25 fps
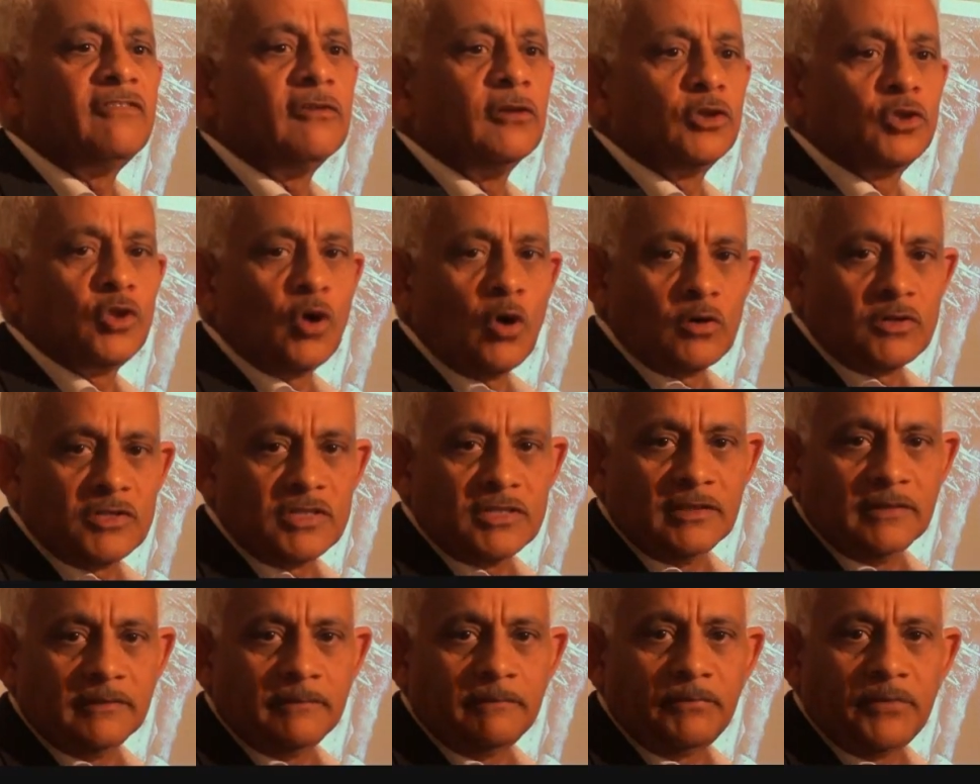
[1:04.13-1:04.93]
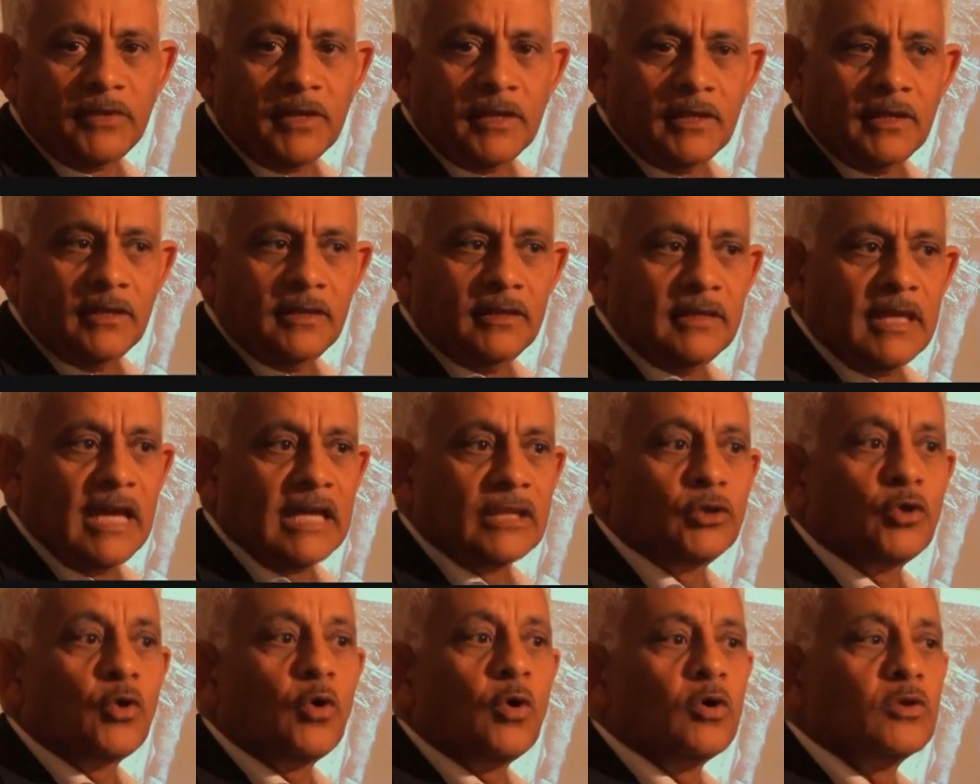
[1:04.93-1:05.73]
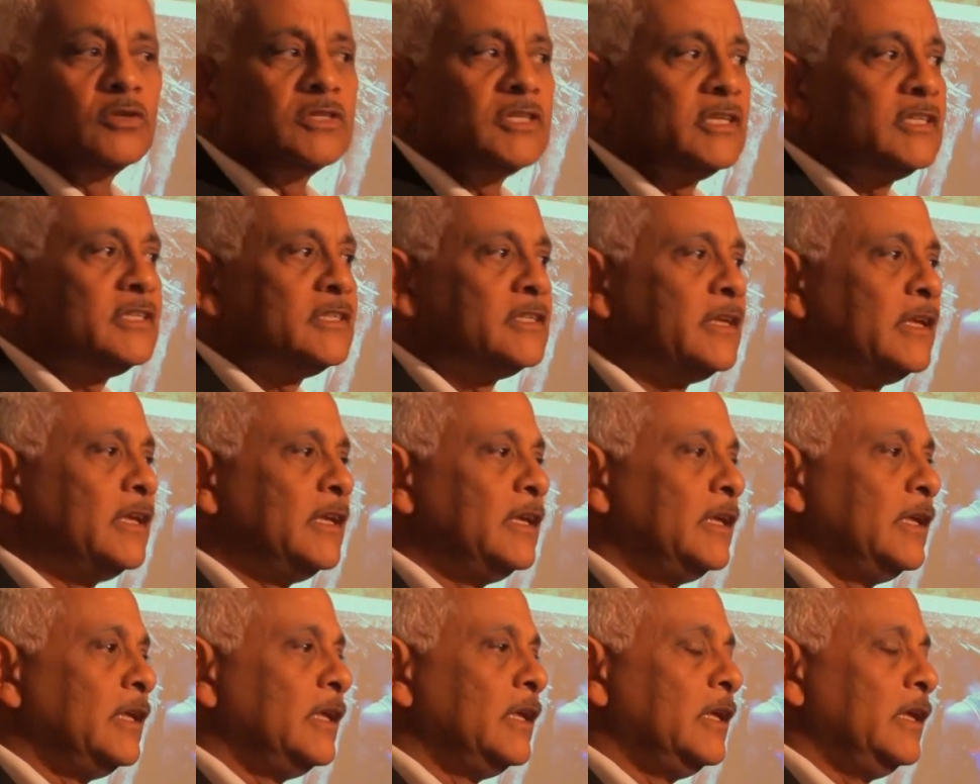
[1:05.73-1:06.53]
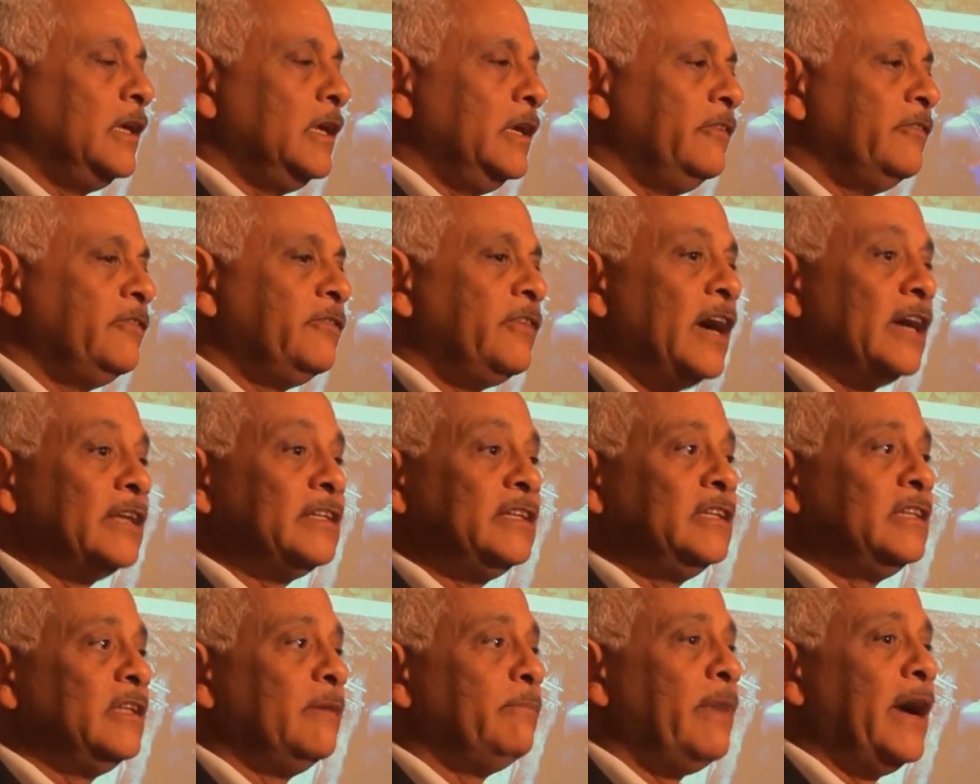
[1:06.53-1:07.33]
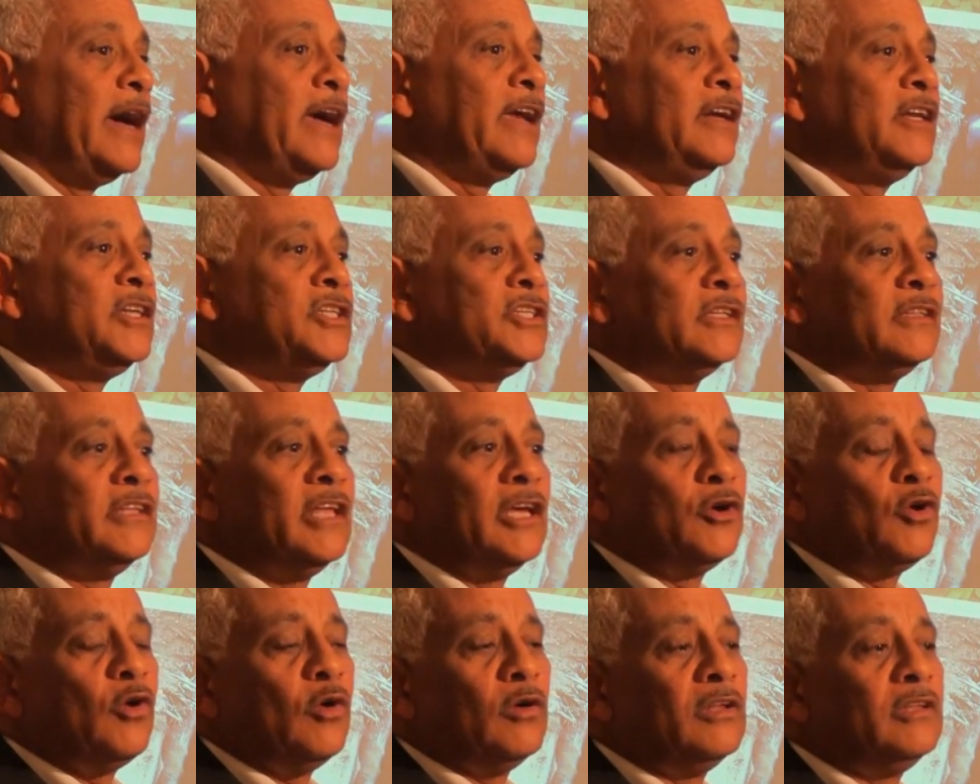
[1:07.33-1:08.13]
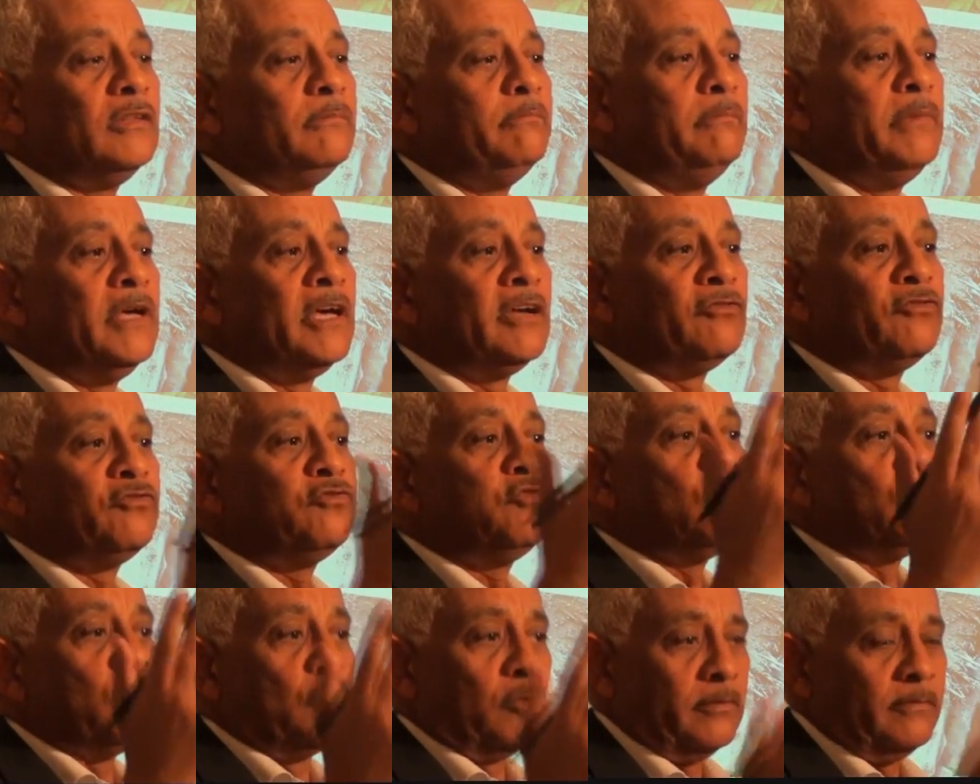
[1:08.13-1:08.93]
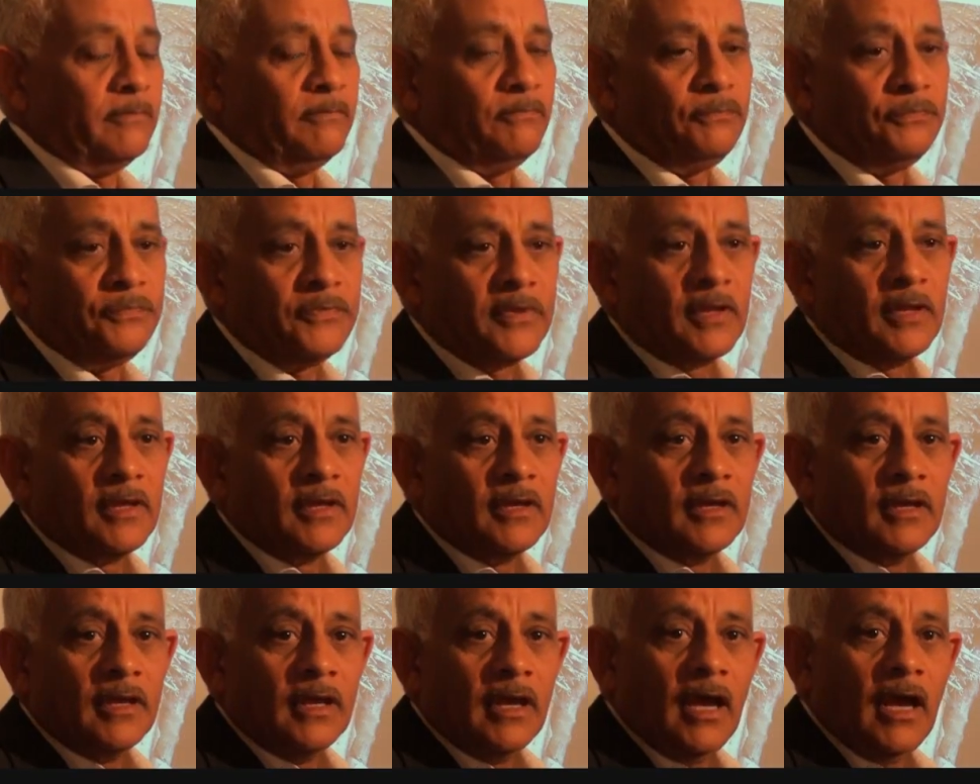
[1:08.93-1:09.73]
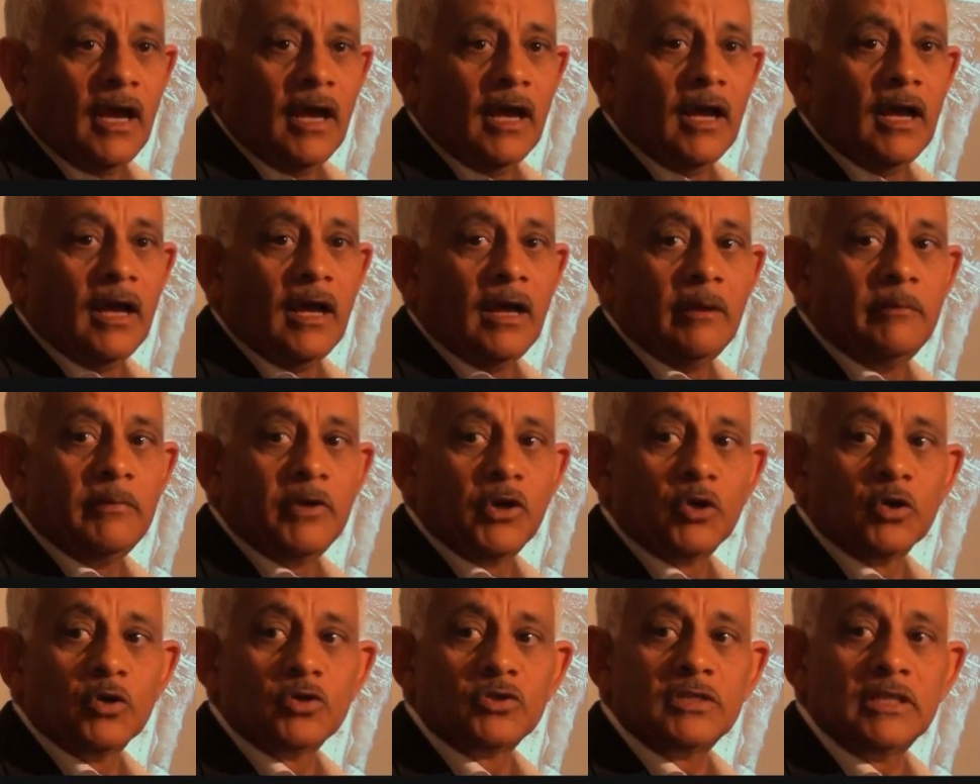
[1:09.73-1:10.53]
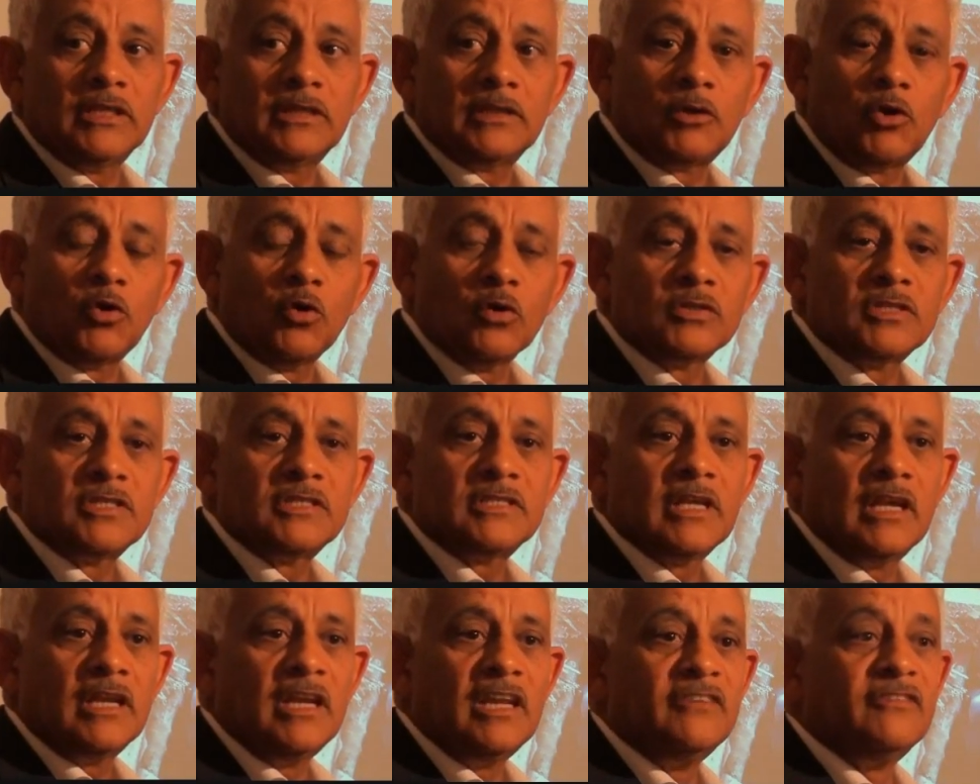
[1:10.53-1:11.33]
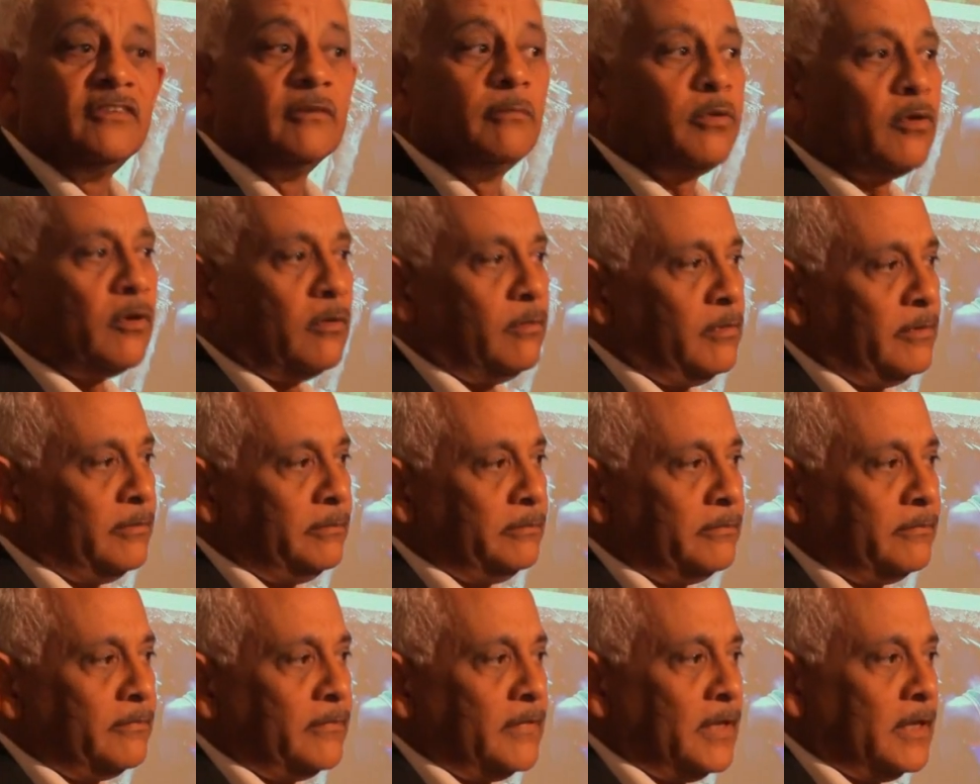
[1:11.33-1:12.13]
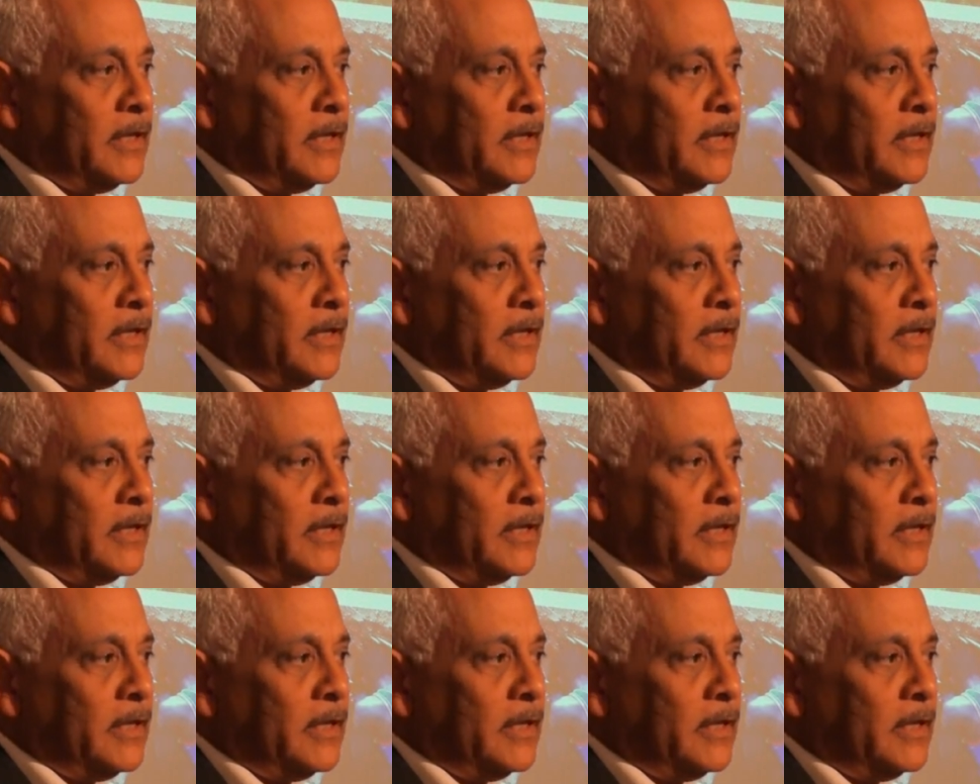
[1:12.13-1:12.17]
aflatoxin that causes, in fact in the bioregion they call it bear food, because it causes a liver problem.